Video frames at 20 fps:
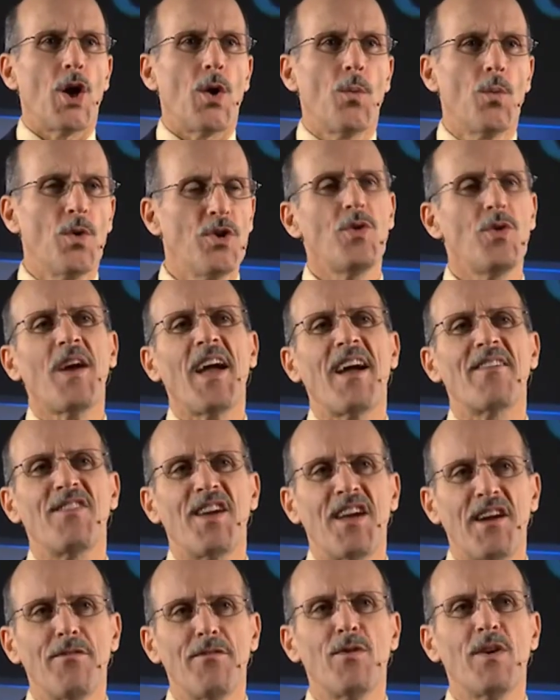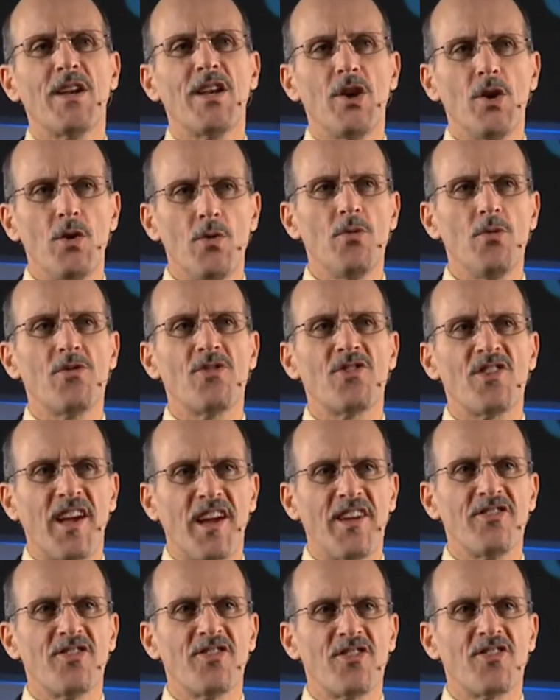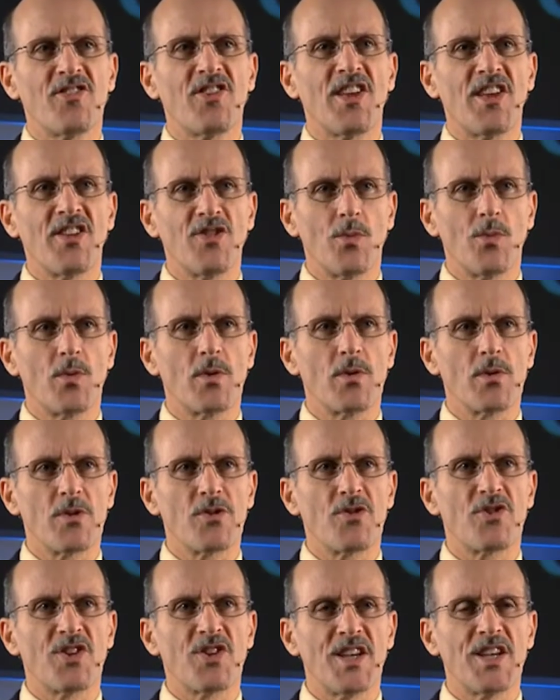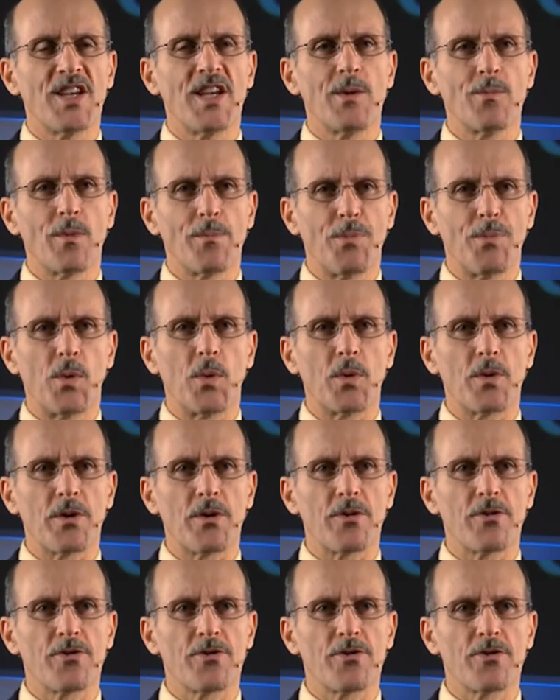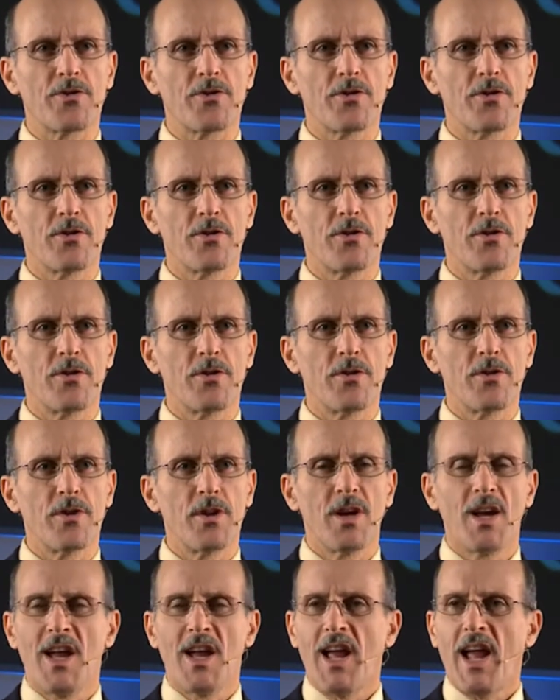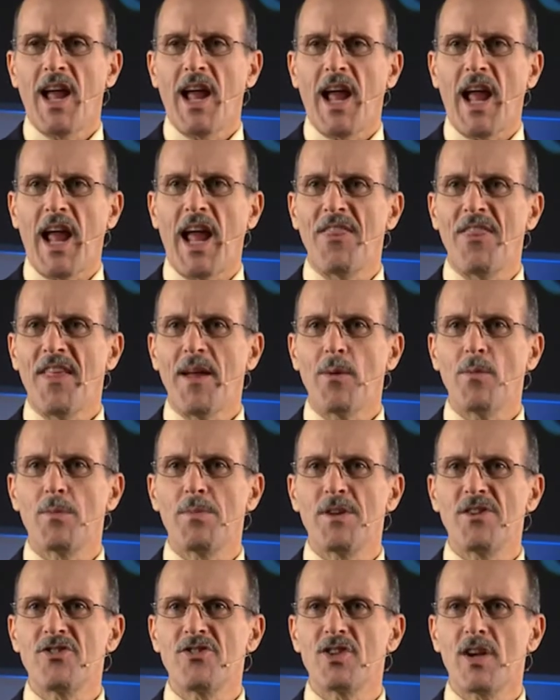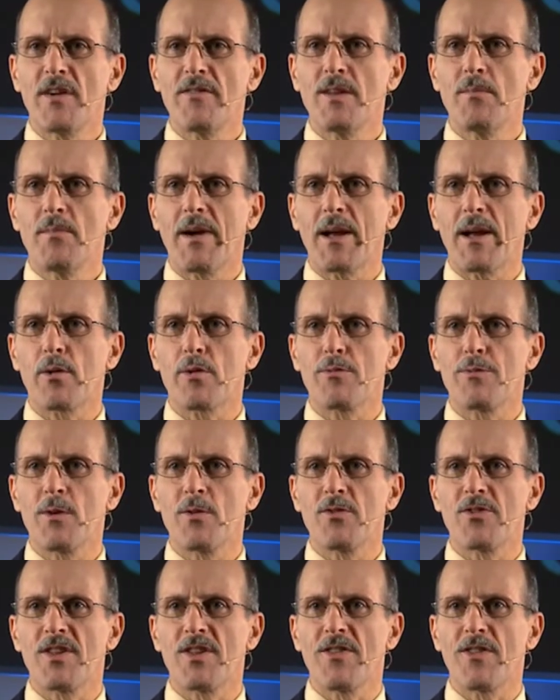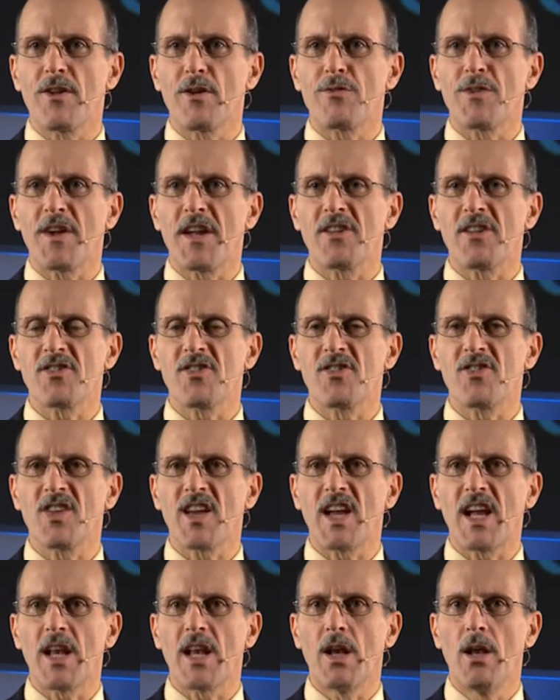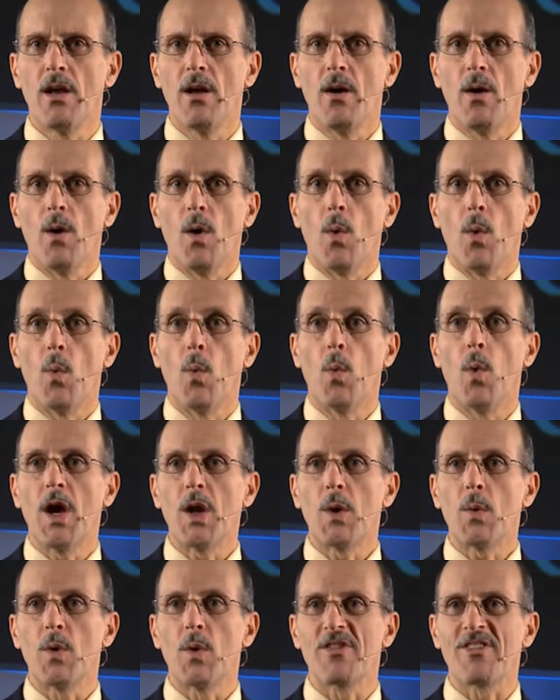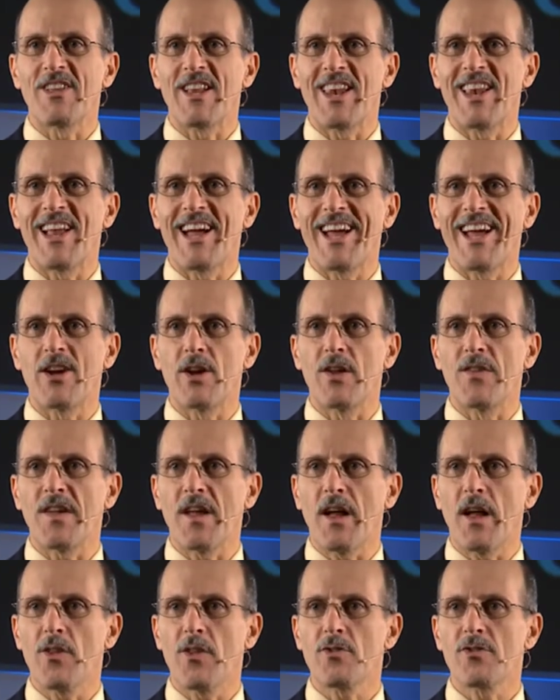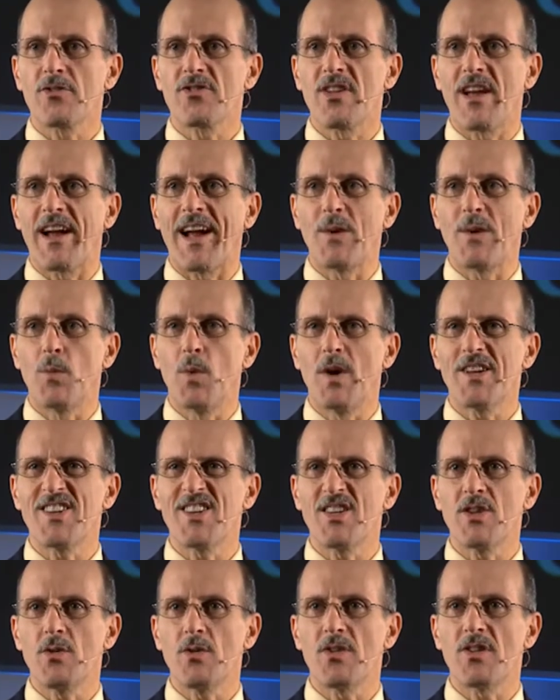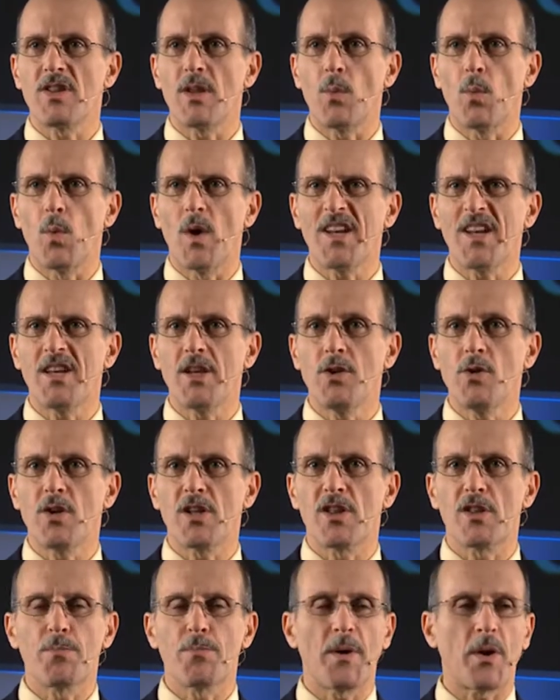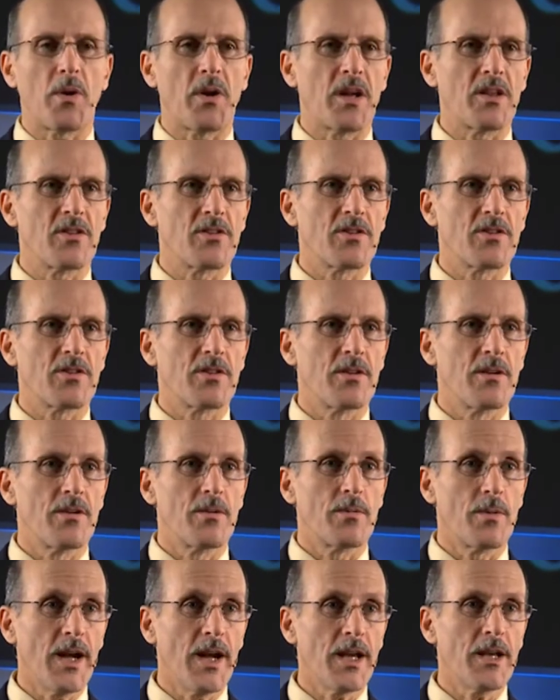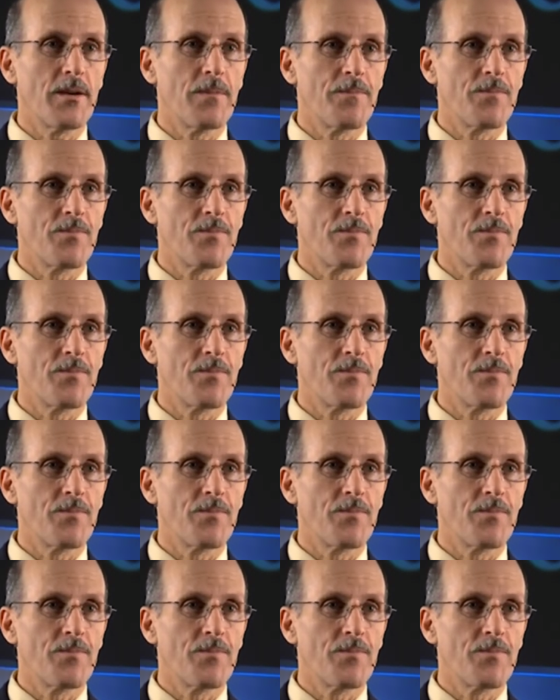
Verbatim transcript: Would you have every news agency in the world sending reporters, and they would be shoving microphones in their face and saying, what was it like on the other side? What did you see? What did you experience? Right?